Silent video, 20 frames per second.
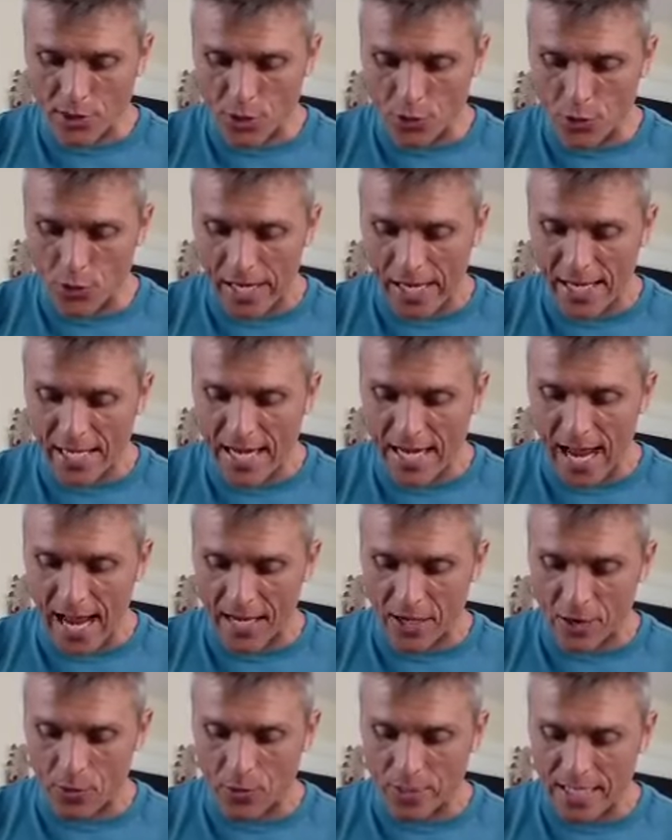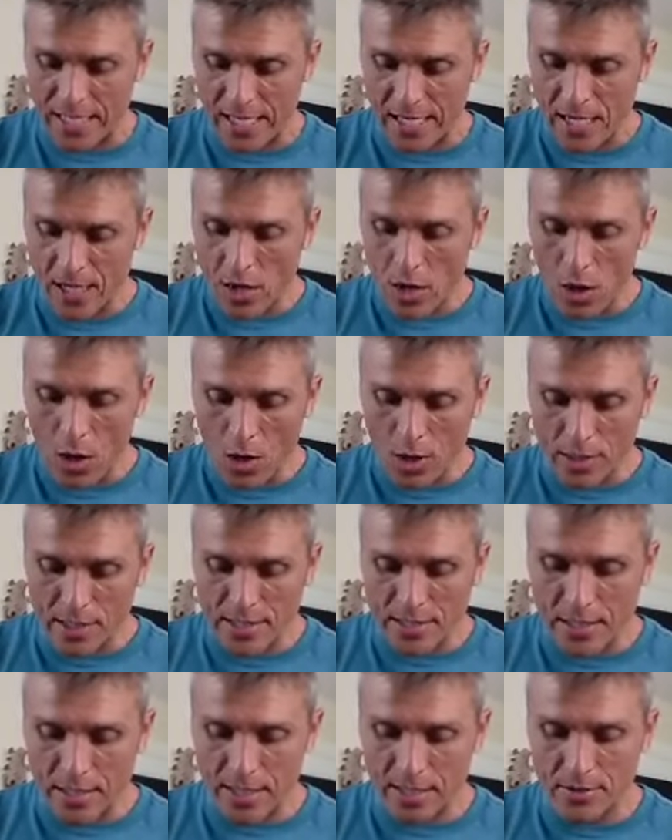who in equity are
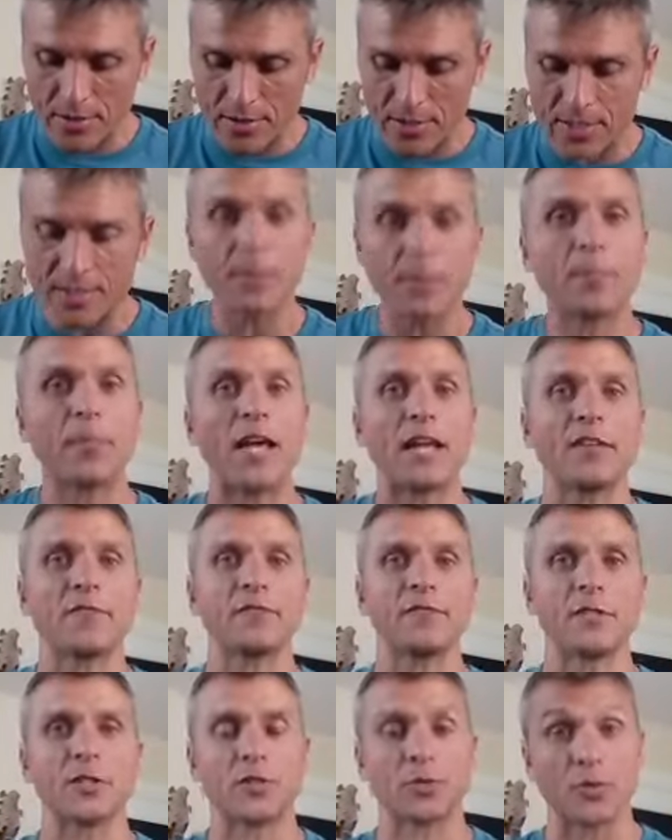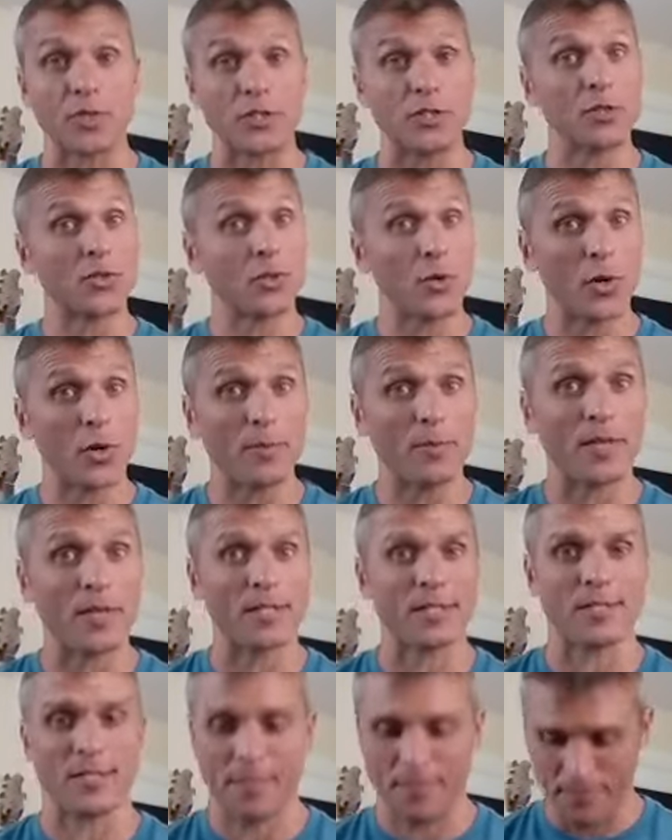entitled to the beneficial
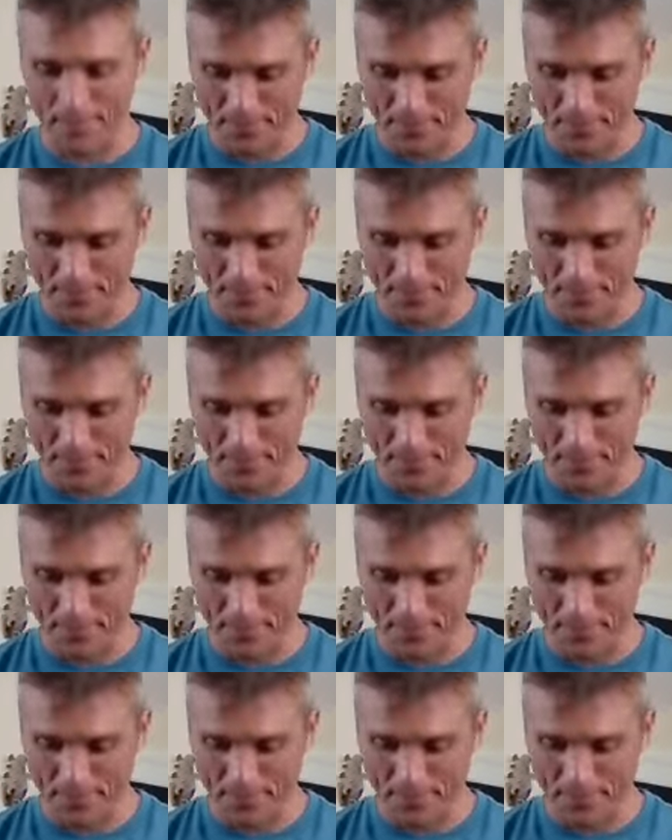enjoyment.